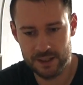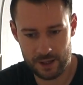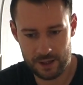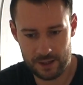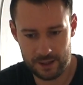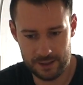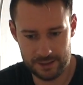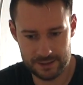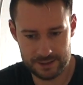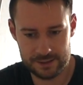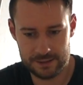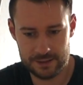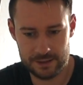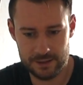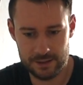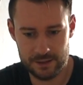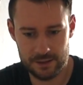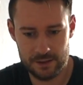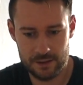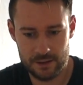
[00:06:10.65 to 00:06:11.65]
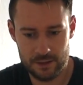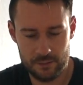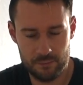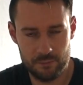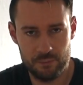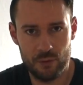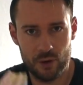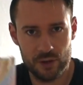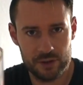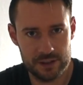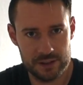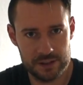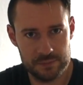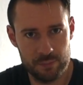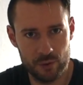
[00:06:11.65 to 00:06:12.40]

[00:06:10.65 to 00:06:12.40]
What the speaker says: I instantly bought this